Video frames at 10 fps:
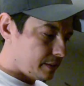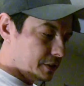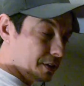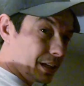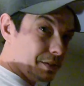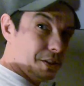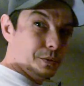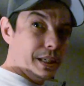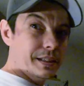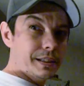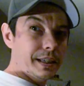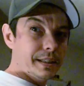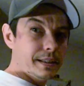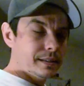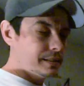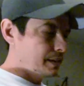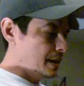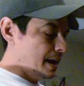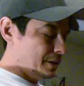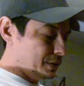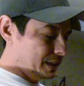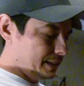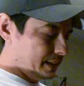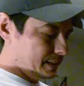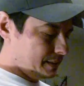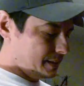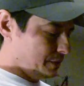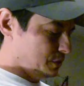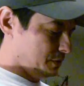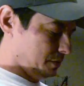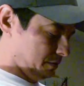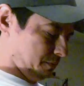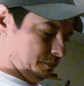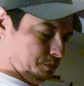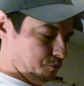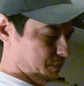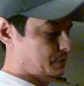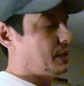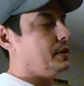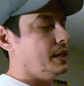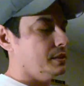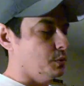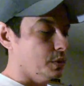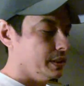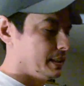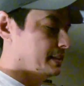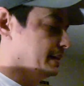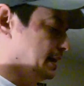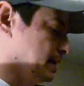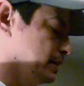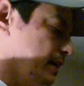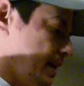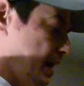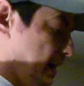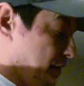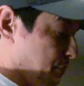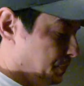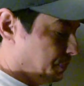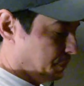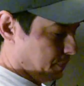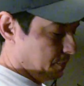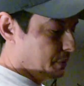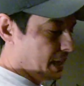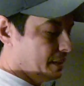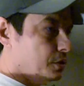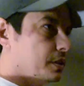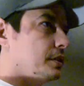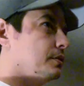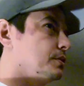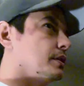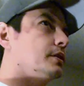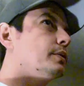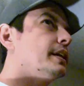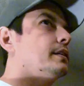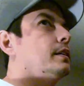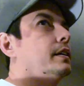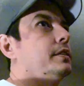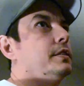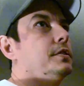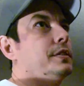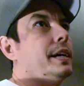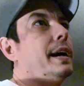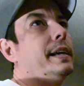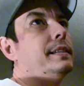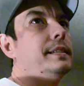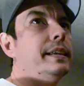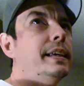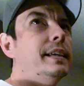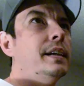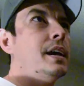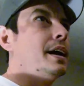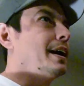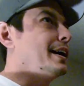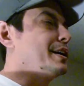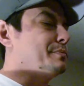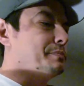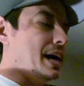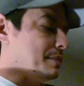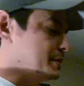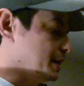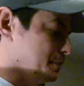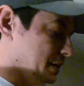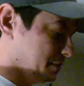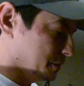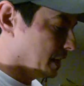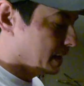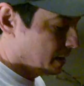if you don't have a squeegee like this, I really like this. This probably costs more than the decal. But you can use a credit card, you can use an ID, Pop-Tart, whatever you want.